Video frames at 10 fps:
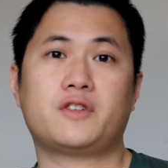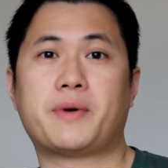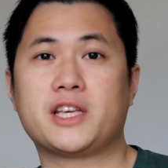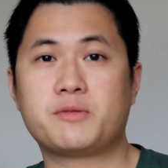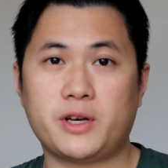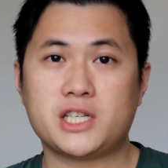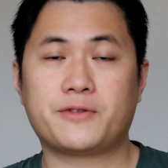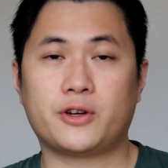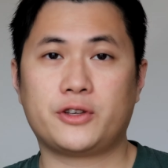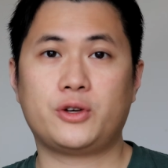the best place
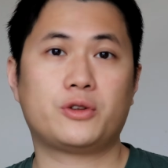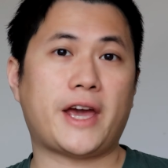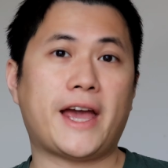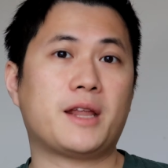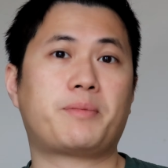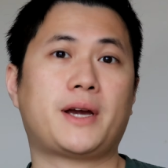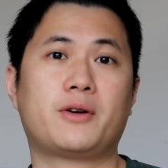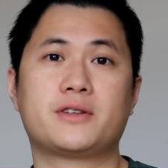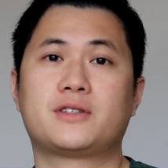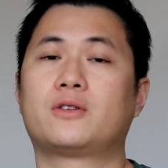for youth and
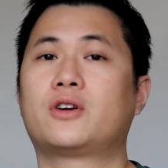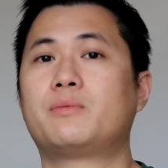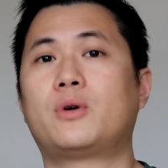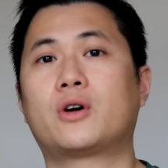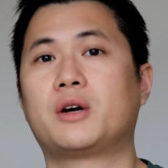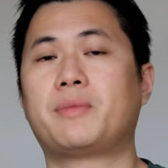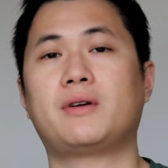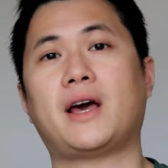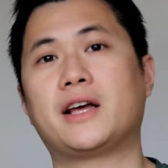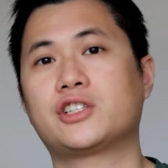parents to learn more
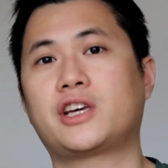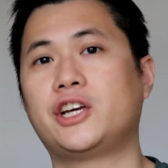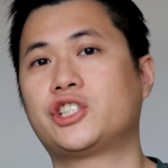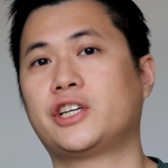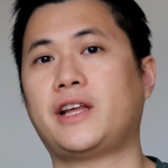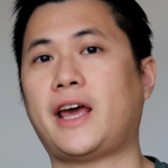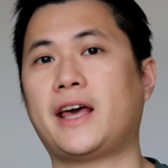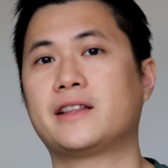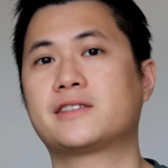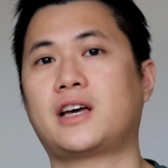about education
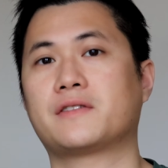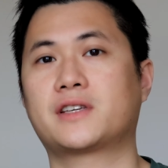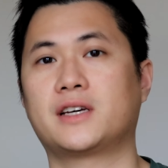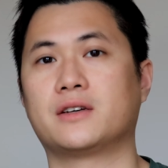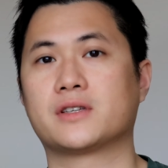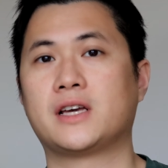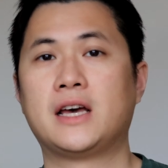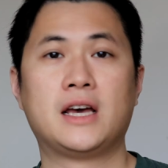and soft skills.